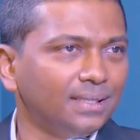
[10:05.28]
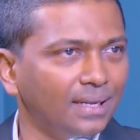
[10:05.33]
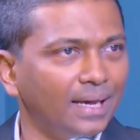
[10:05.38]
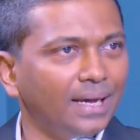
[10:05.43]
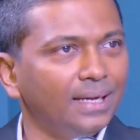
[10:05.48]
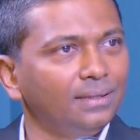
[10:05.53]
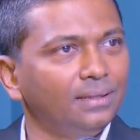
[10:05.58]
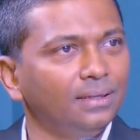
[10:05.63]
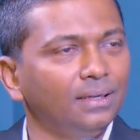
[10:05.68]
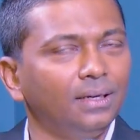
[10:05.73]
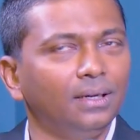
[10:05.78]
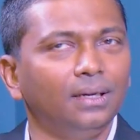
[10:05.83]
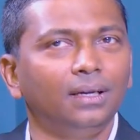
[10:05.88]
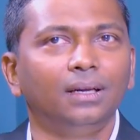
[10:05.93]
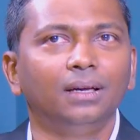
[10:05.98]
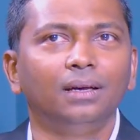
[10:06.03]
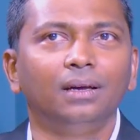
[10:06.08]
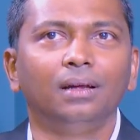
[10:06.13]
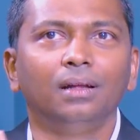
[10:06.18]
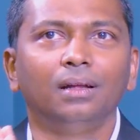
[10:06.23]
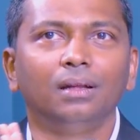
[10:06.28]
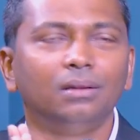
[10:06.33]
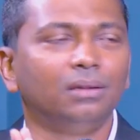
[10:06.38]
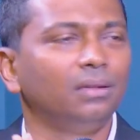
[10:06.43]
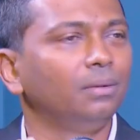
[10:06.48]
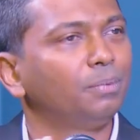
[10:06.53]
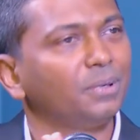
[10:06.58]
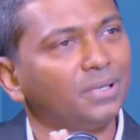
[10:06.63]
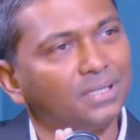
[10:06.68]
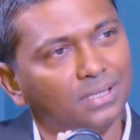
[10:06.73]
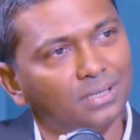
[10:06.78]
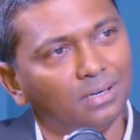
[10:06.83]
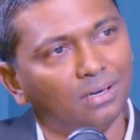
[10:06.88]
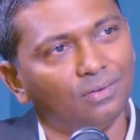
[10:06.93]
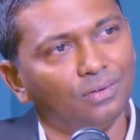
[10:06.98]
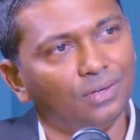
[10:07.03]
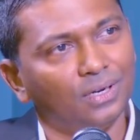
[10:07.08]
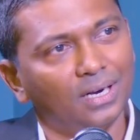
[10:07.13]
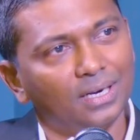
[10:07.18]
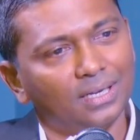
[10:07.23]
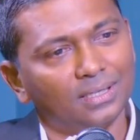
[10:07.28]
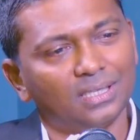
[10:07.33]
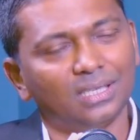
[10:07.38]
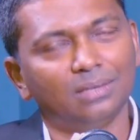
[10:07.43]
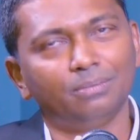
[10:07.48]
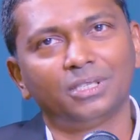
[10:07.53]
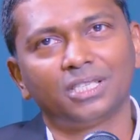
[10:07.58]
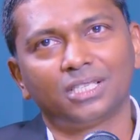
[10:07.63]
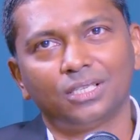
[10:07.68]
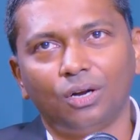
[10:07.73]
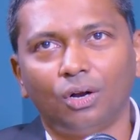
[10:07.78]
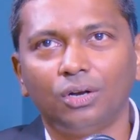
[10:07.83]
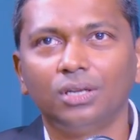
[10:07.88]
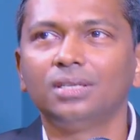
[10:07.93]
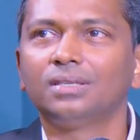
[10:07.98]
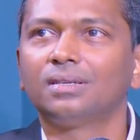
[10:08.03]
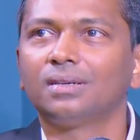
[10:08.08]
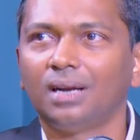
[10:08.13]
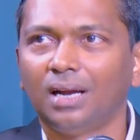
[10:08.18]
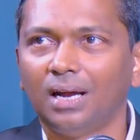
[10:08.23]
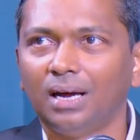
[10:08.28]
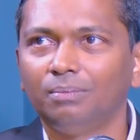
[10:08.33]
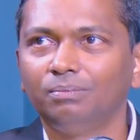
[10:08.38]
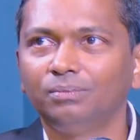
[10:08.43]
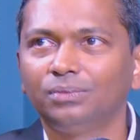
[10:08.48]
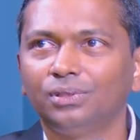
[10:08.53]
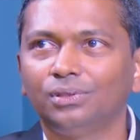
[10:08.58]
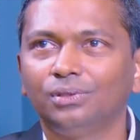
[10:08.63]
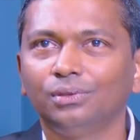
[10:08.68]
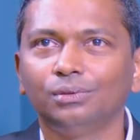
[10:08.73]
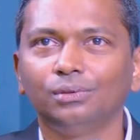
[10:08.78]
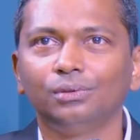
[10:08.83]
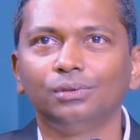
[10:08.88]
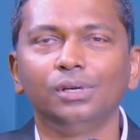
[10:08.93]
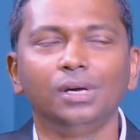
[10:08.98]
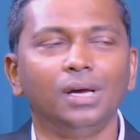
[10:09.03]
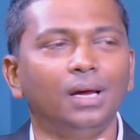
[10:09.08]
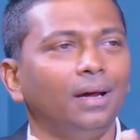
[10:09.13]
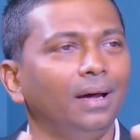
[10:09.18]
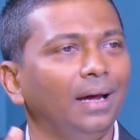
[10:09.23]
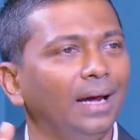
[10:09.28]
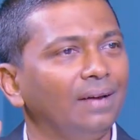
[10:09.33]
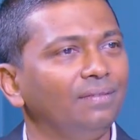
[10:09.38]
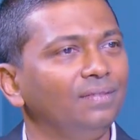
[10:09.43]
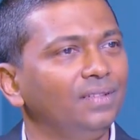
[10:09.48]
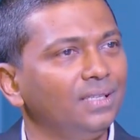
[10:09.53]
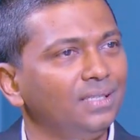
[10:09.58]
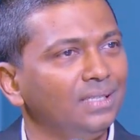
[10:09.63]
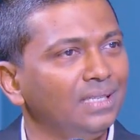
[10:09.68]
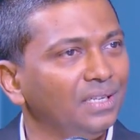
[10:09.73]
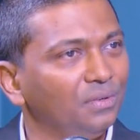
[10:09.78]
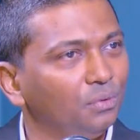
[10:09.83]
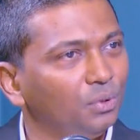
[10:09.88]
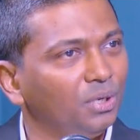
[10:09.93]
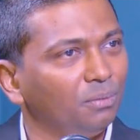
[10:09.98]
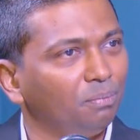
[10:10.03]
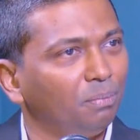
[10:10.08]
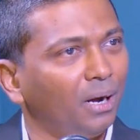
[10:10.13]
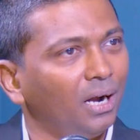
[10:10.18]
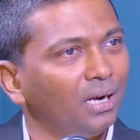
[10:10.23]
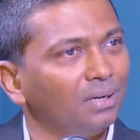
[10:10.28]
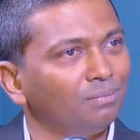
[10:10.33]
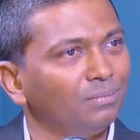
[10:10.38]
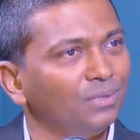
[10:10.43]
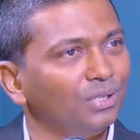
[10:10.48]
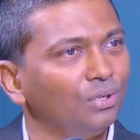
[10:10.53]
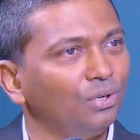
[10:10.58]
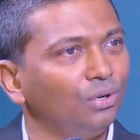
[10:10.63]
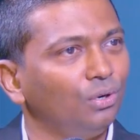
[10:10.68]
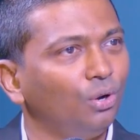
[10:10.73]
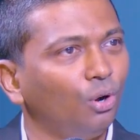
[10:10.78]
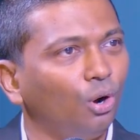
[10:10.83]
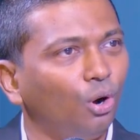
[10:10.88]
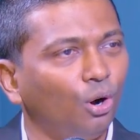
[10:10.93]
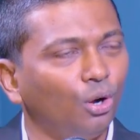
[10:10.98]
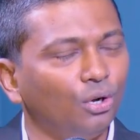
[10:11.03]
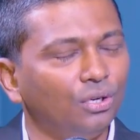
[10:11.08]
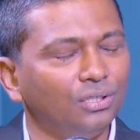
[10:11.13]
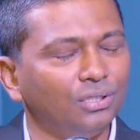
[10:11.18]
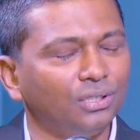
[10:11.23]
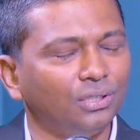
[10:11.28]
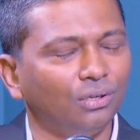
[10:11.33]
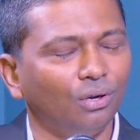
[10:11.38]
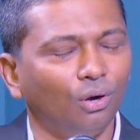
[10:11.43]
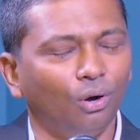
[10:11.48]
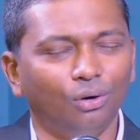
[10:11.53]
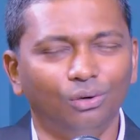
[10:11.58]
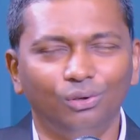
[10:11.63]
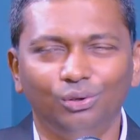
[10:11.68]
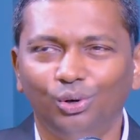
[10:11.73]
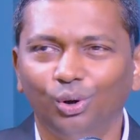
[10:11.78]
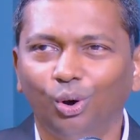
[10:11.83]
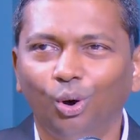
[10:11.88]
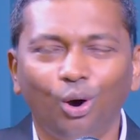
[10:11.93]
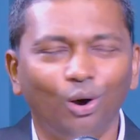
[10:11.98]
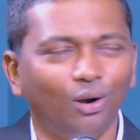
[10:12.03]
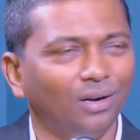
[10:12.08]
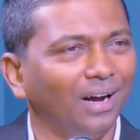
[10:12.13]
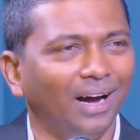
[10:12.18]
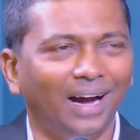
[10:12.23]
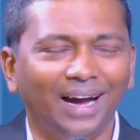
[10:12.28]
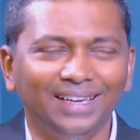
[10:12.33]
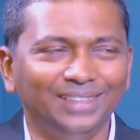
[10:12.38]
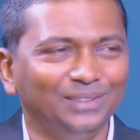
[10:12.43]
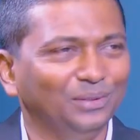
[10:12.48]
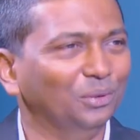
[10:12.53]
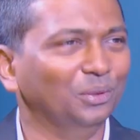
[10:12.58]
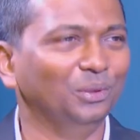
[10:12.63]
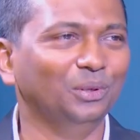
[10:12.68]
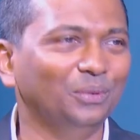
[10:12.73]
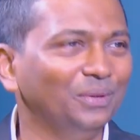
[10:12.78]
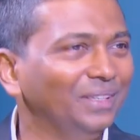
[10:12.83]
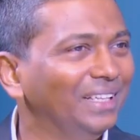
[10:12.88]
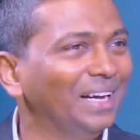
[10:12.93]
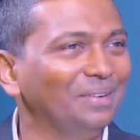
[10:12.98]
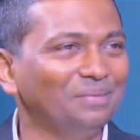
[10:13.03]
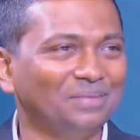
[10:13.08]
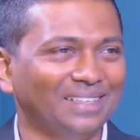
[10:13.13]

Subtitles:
led the President of the United States, Mr. Donald Trump, to have this new department, Dodge or Dog, I don't know if I'm